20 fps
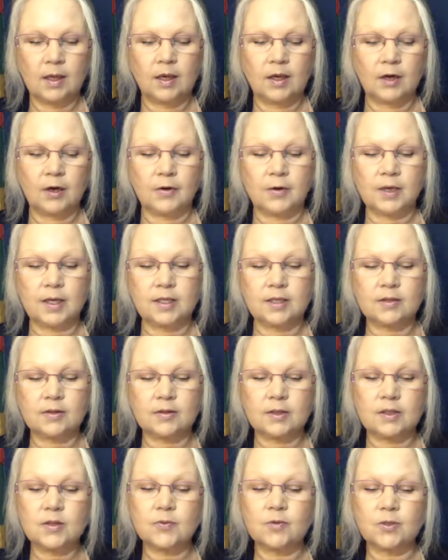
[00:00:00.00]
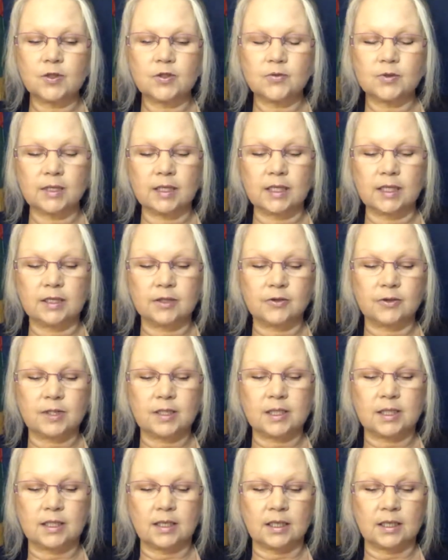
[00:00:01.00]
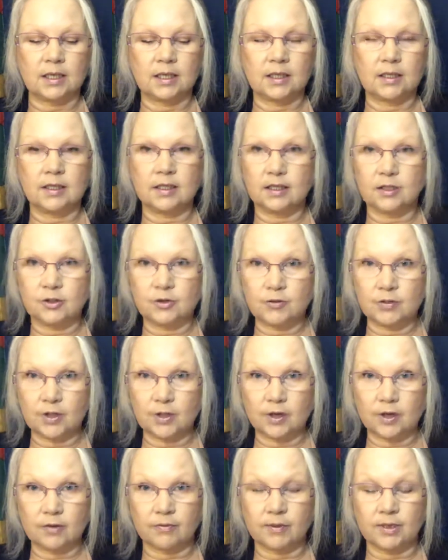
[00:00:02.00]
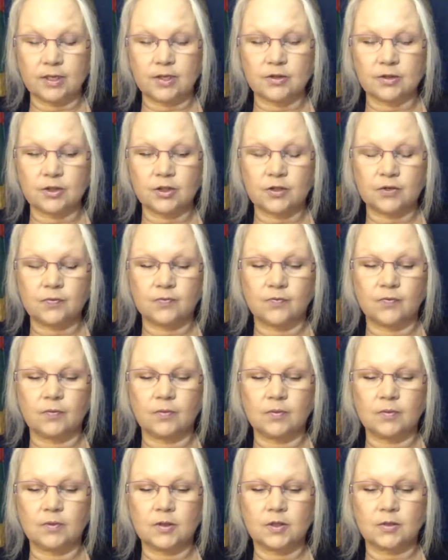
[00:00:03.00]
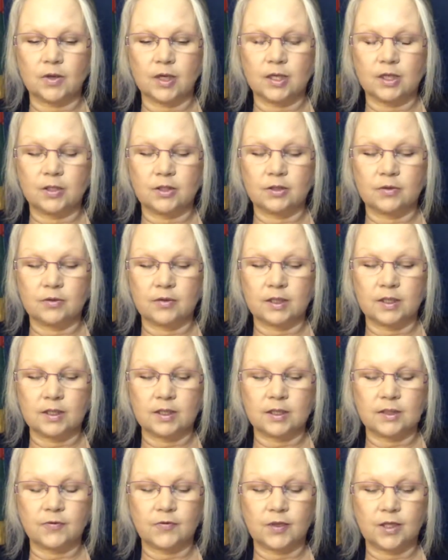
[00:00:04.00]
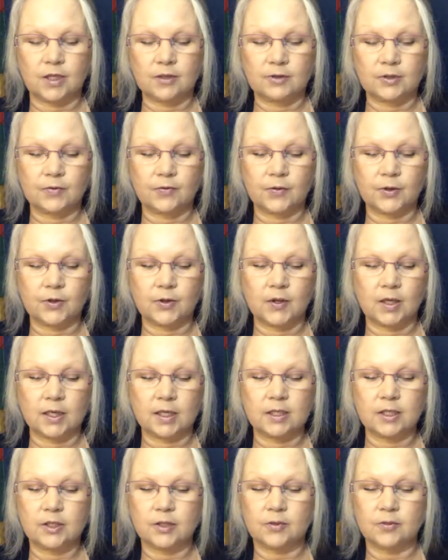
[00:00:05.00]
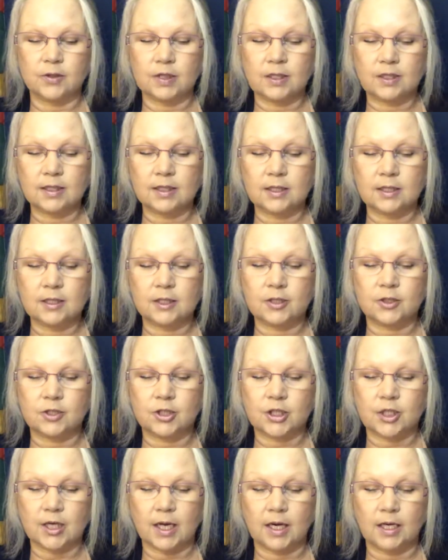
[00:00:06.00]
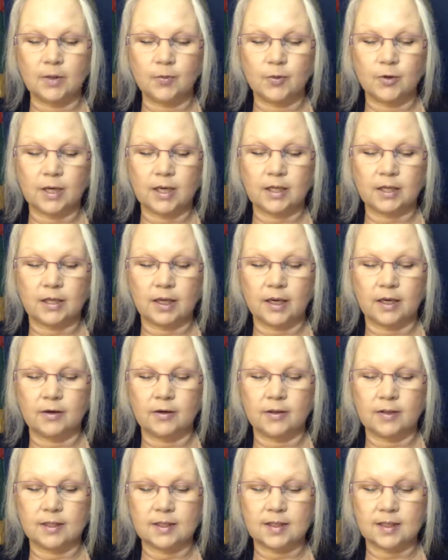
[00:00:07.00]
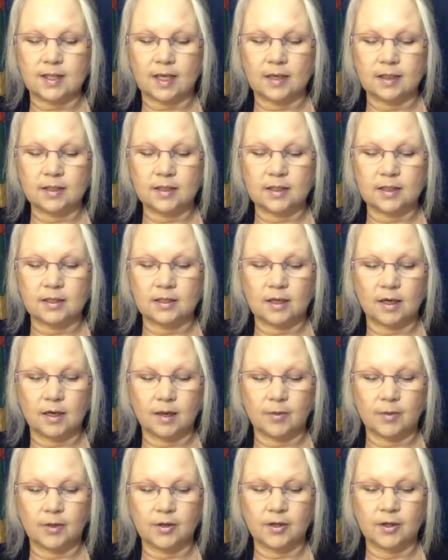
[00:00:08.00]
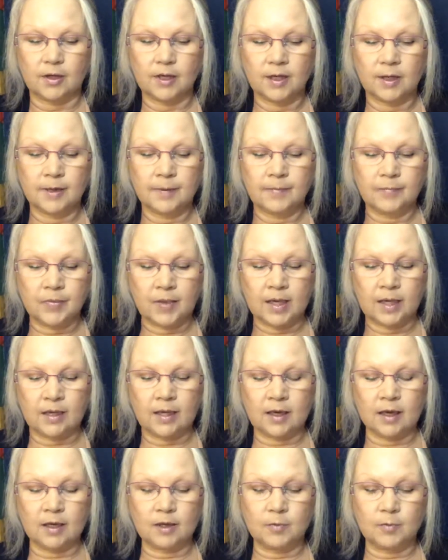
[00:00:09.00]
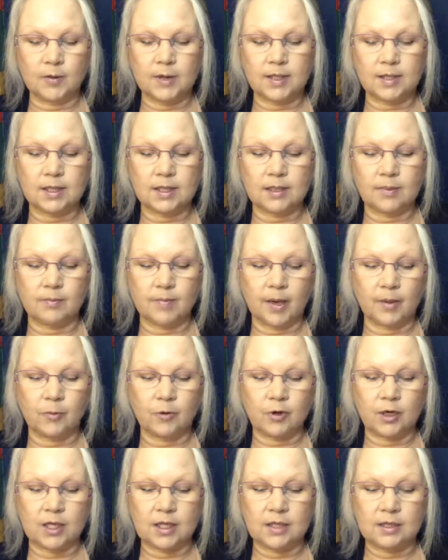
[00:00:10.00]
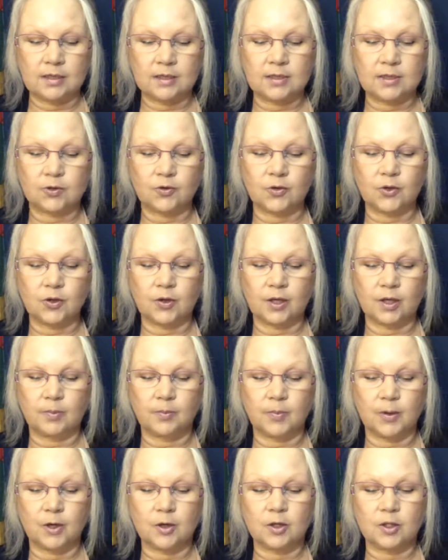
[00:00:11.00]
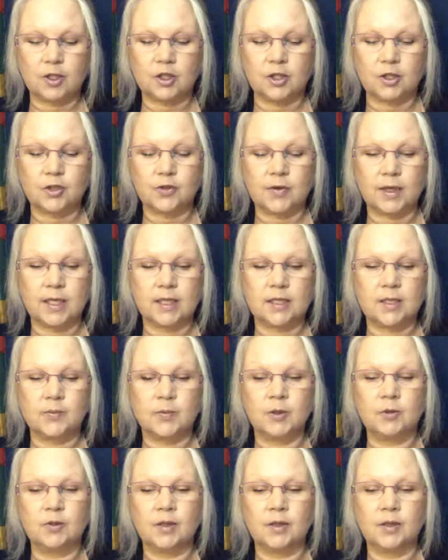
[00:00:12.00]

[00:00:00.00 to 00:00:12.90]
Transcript: Okay, so this one's really interesting. I, I do a lot of research so I can do these videos for you guys. So this says to shine a bright light on the skeleton cupboard and unpleasant memories so you can purge and transmute